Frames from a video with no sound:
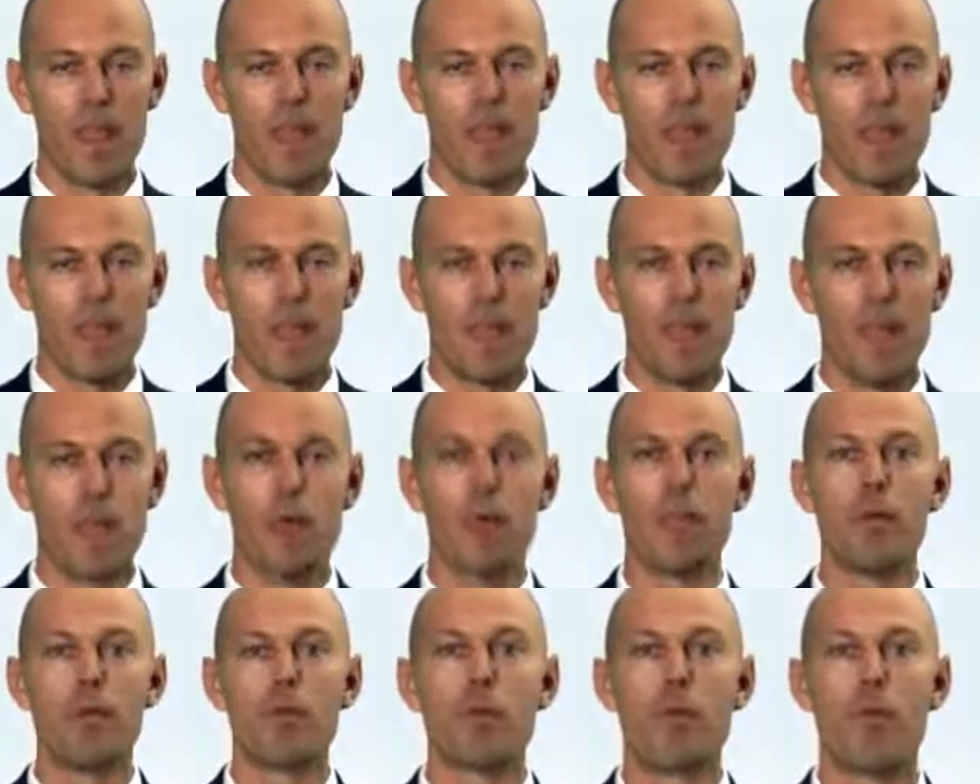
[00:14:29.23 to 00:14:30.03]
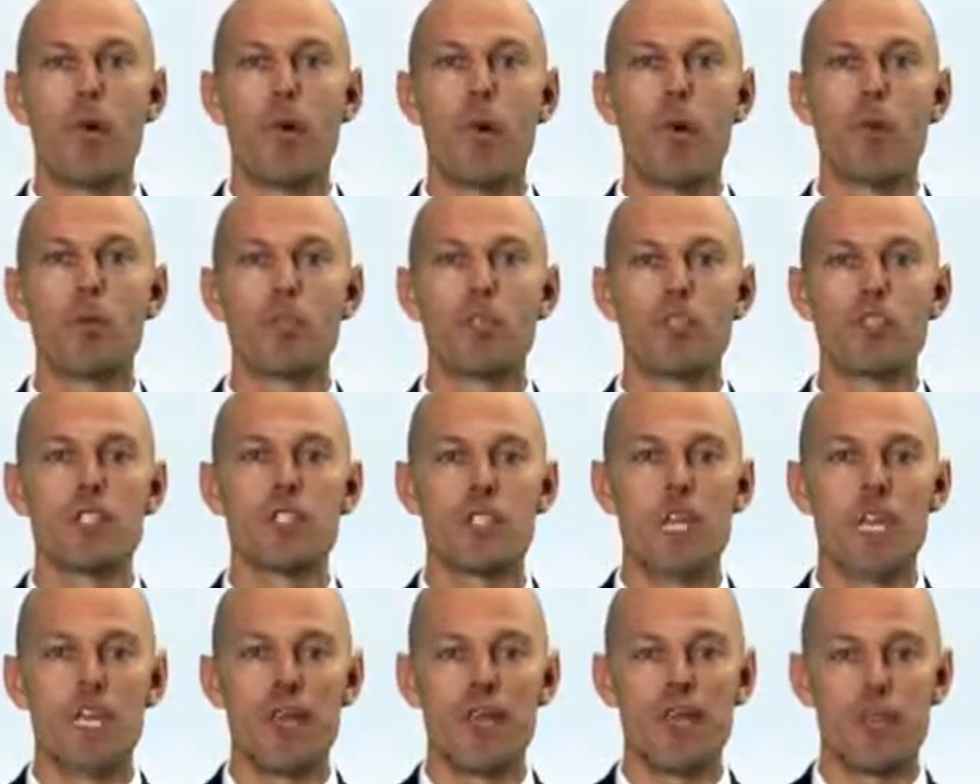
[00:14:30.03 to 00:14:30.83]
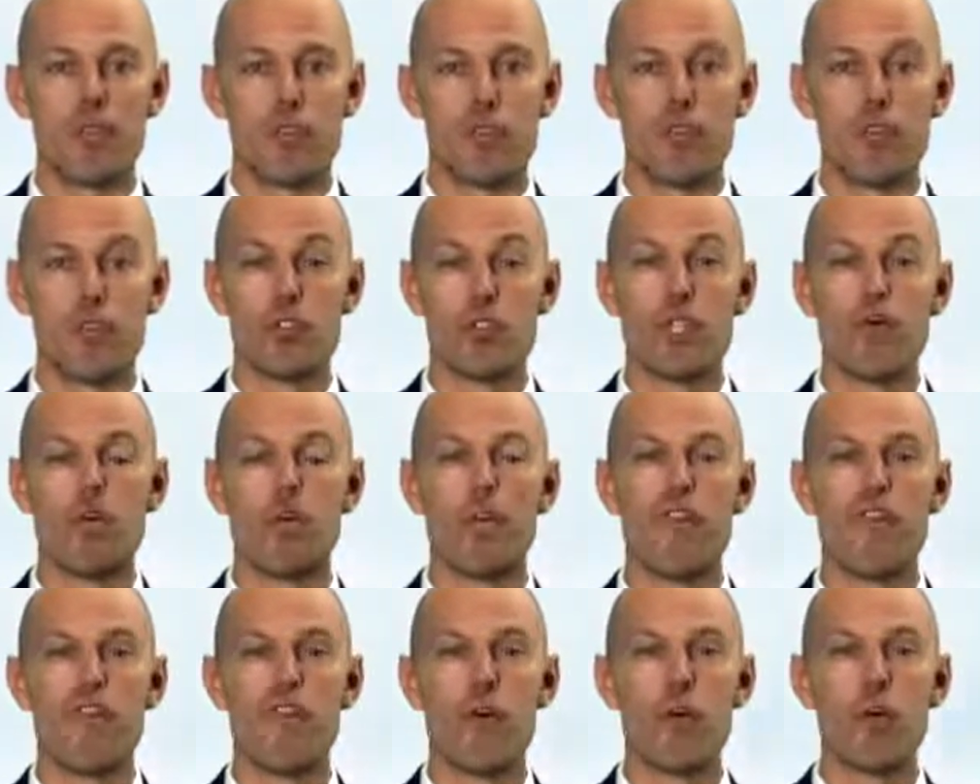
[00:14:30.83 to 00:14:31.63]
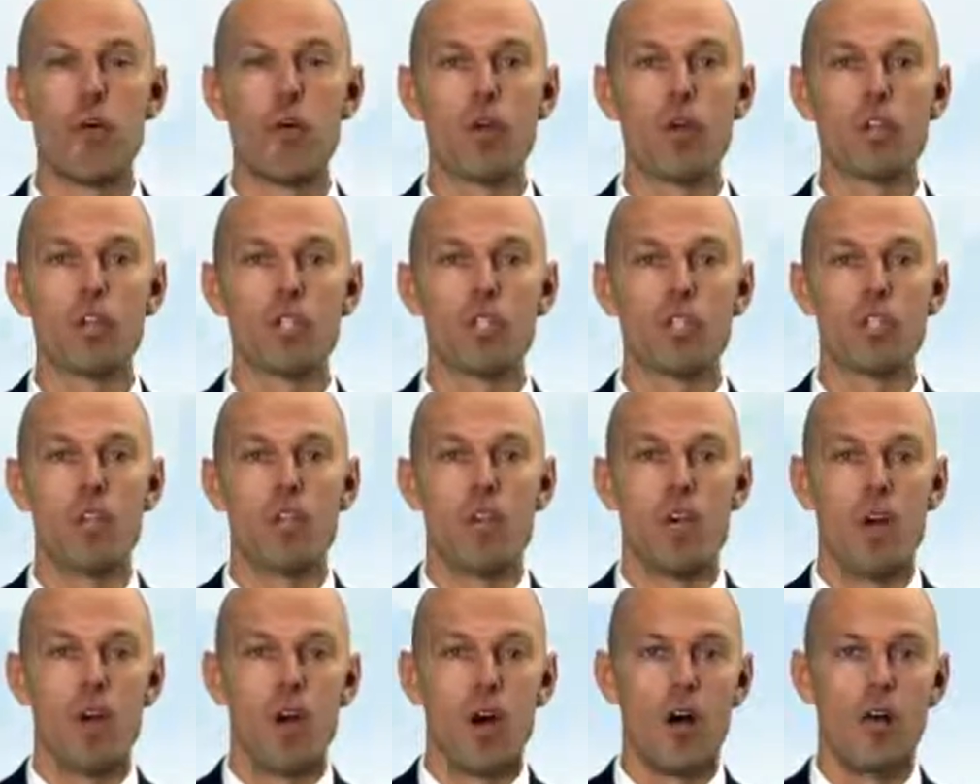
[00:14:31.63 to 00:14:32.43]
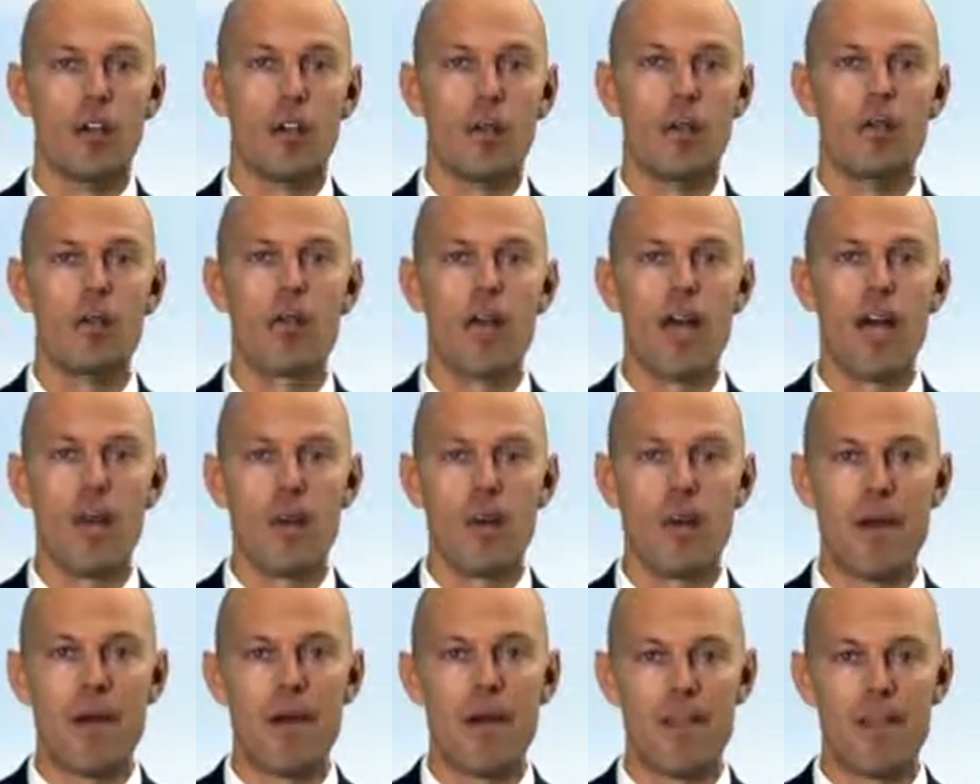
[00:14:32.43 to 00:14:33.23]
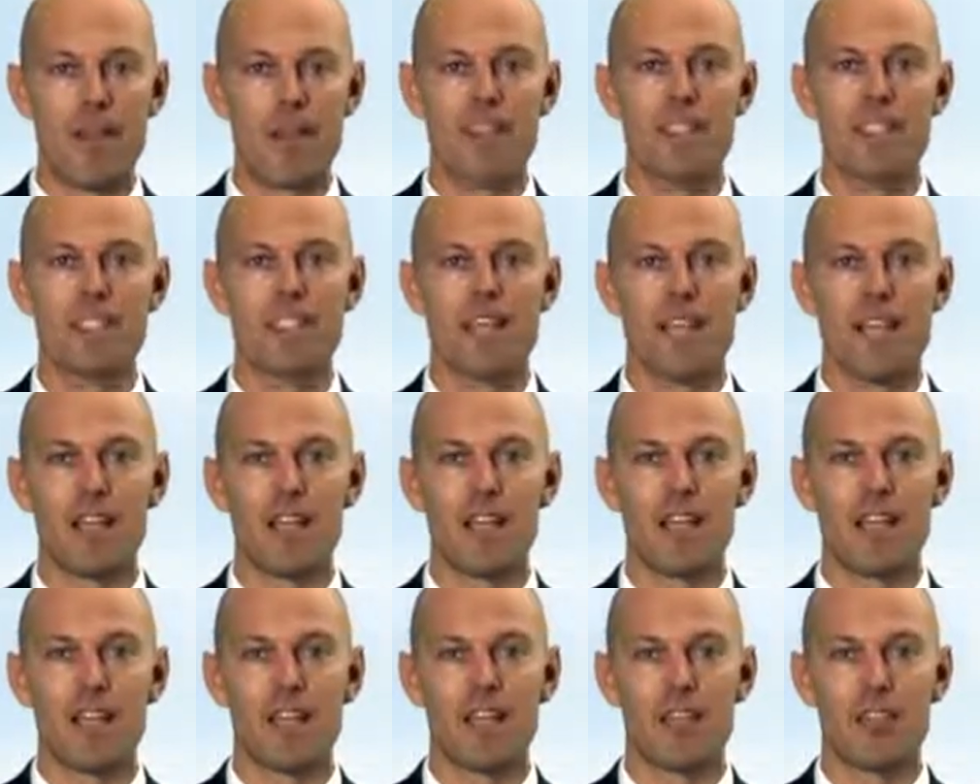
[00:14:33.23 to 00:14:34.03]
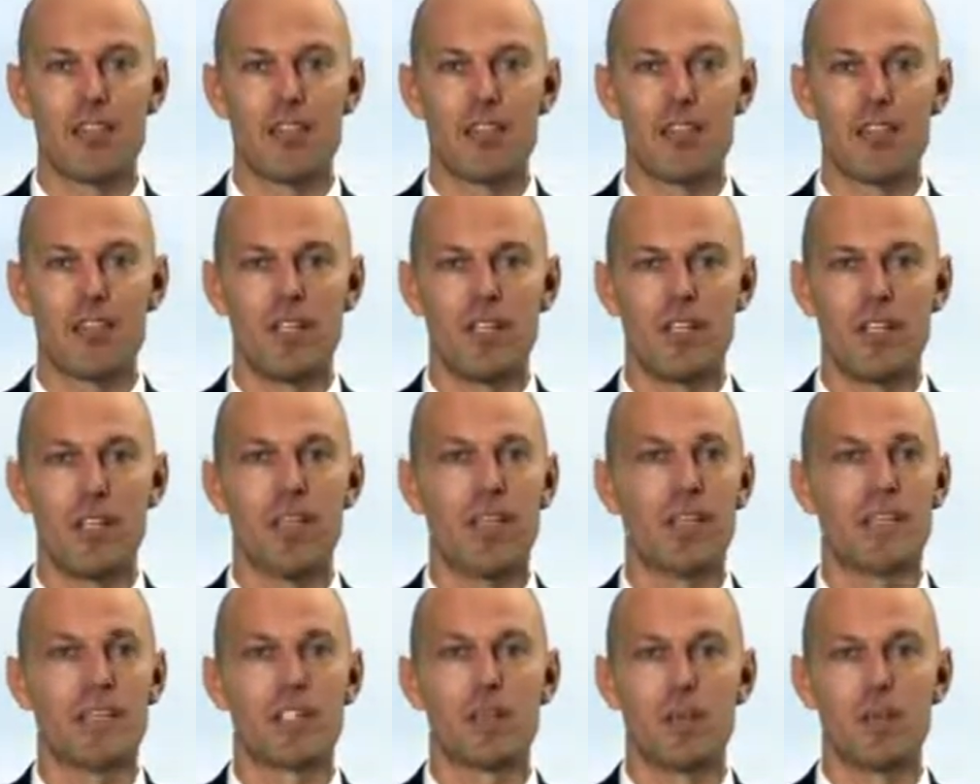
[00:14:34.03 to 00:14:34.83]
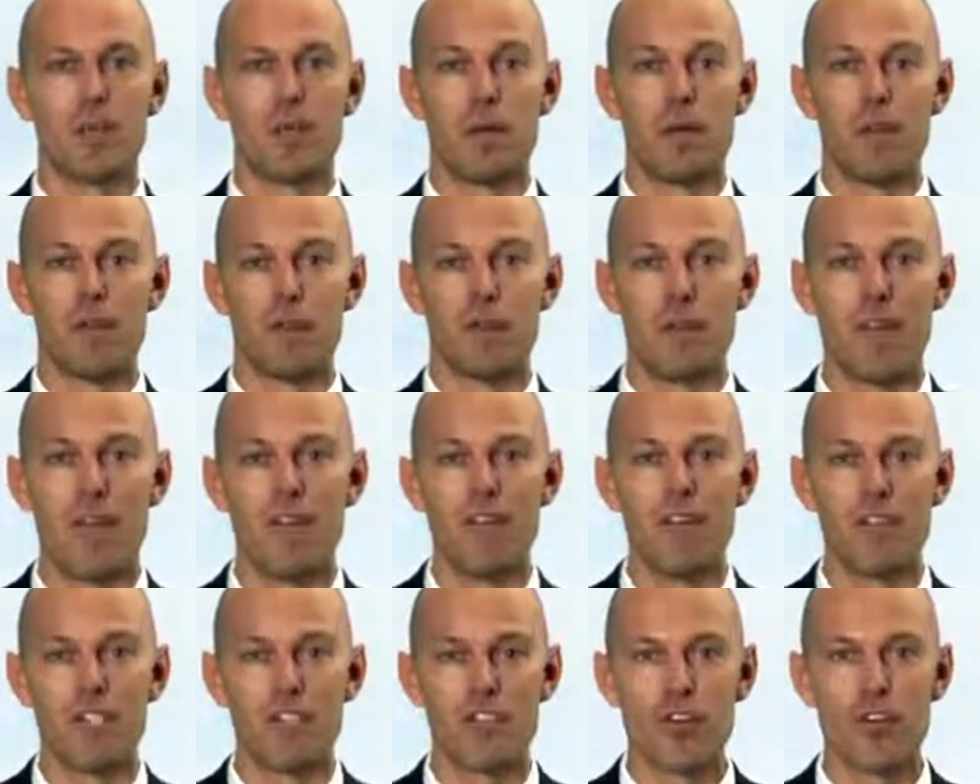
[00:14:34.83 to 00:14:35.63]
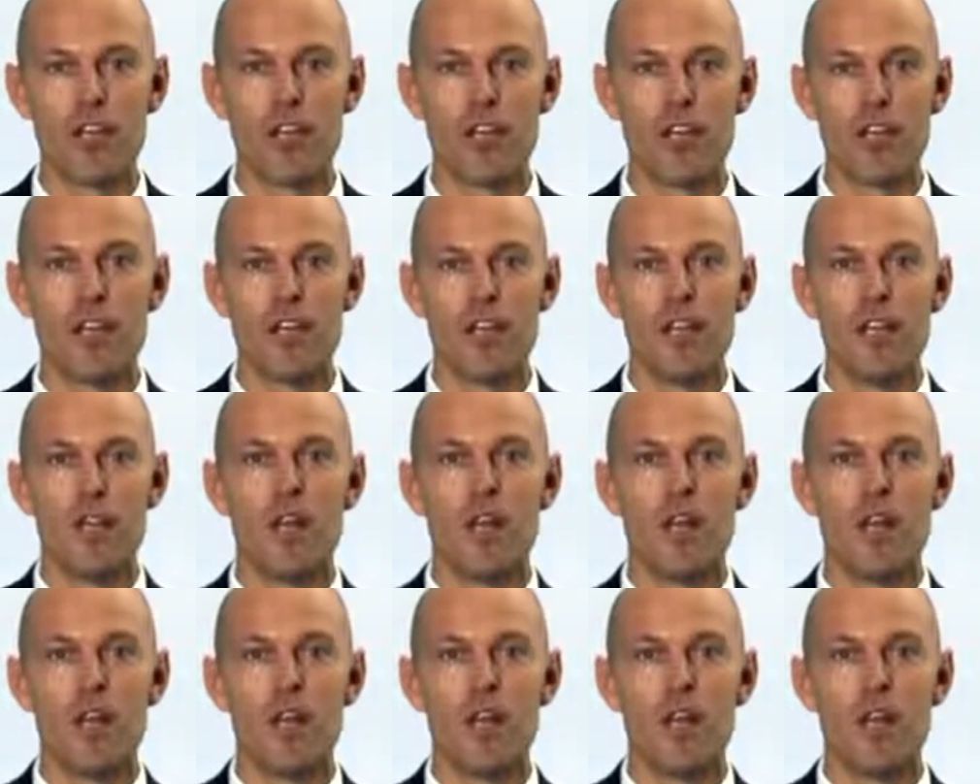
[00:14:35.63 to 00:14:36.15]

And it would be wrong to say that you simply focus on the primary and secondary trend. And as a private trader,